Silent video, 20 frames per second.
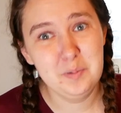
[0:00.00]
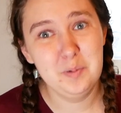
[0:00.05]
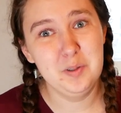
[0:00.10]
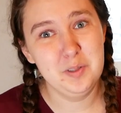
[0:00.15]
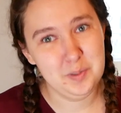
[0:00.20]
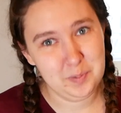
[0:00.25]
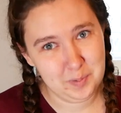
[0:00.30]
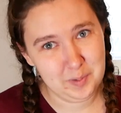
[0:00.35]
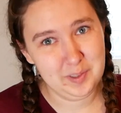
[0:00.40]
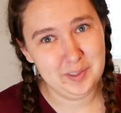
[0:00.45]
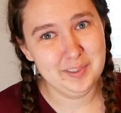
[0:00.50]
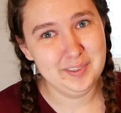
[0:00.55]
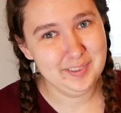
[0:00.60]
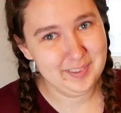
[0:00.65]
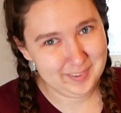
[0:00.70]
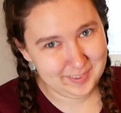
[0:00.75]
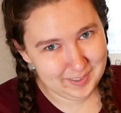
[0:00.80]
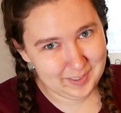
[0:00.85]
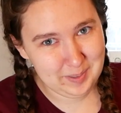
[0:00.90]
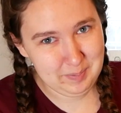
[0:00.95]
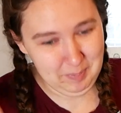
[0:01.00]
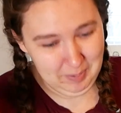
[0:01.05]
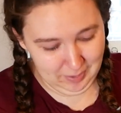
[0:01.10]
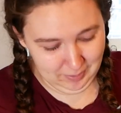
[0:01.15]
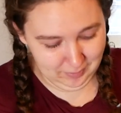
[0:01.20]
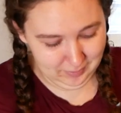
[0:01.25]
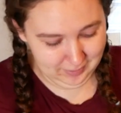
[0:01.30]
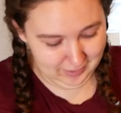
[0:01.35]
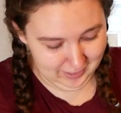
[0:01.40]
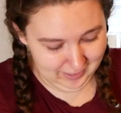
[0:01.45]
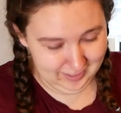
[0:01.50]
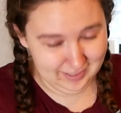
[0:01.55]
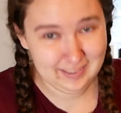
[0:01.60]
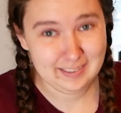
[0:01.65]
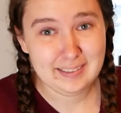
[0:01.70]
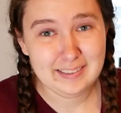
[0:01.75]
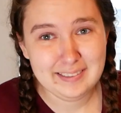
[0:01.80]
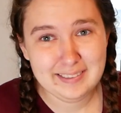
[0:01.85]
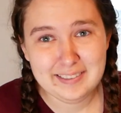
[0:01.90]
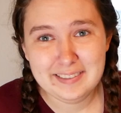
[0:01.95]
which will look better than
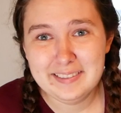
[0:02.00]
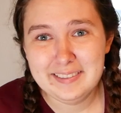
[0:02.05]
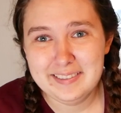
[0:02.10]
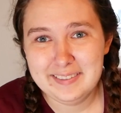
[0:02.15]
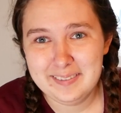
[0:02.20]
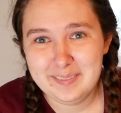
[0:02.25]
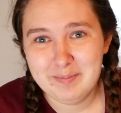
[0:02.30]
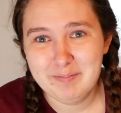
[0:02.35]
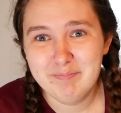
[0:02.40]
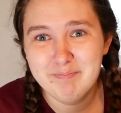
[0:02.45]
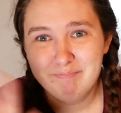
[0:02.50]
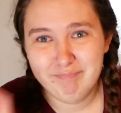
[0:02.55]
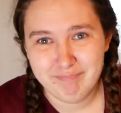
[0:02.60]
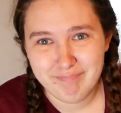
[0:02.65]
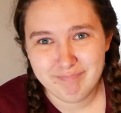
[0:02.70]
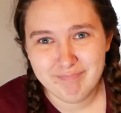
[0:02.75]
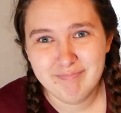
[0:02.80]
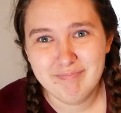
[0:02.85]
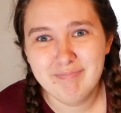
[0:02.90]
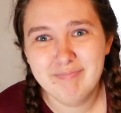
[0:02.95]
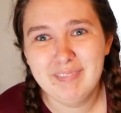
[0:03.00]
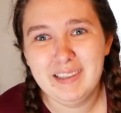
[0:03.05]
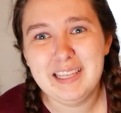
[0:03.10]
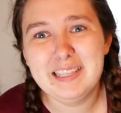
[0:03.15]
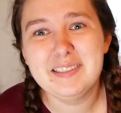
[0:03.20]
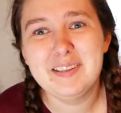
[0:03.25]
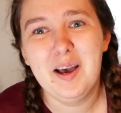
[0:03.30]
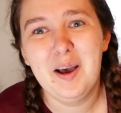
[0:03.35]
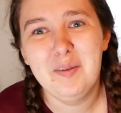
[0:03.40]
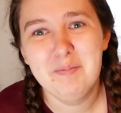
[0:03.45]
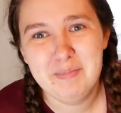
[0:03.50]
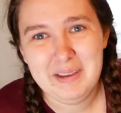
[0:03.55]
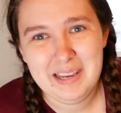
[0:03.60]
this hot